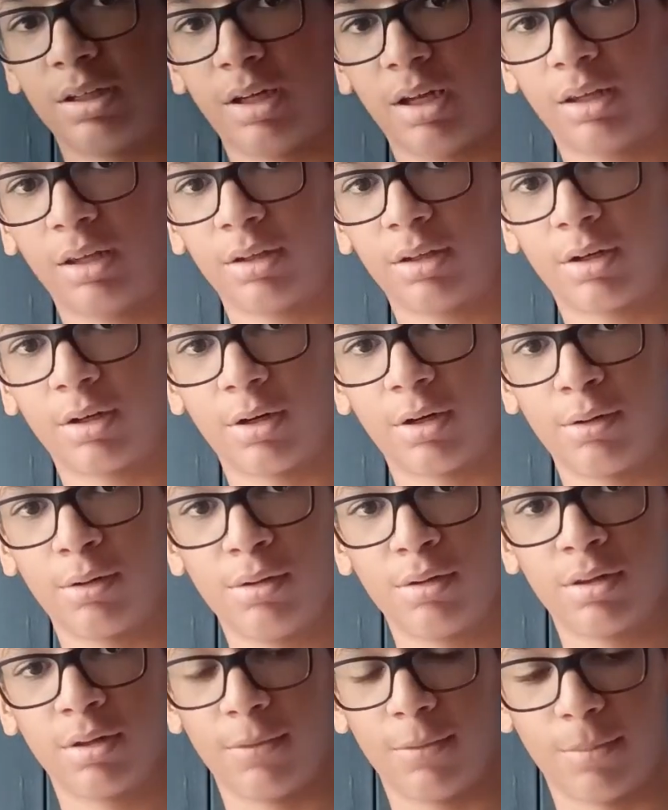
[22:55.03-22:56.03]
take their card,
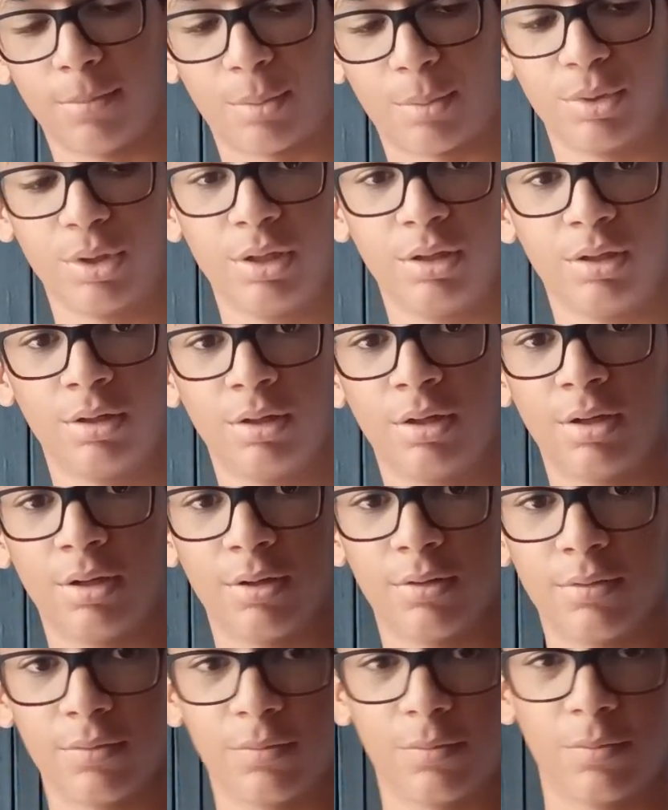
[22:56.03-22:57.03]
remember it,
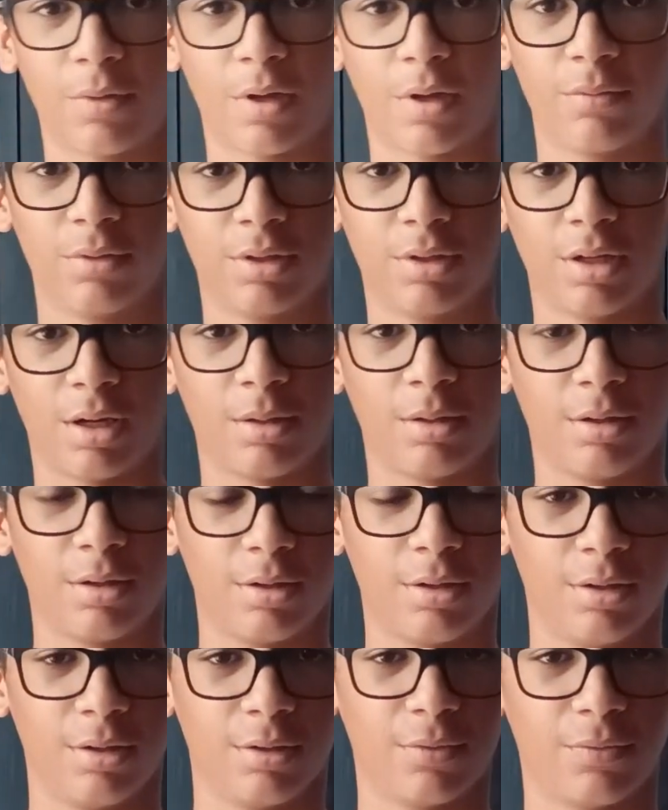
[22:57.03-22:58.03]
5
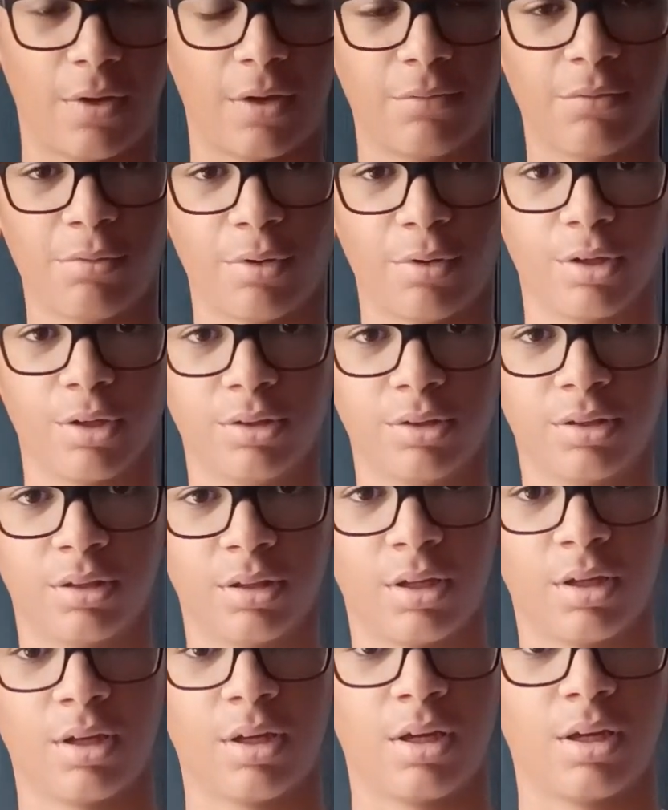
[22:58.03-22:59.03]
of hearts.
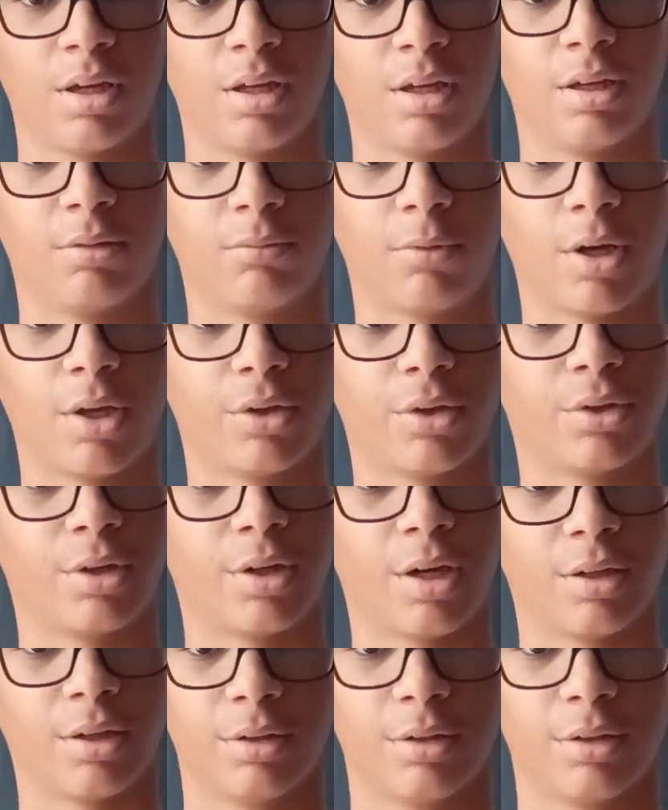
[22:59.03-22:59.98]
And while they're not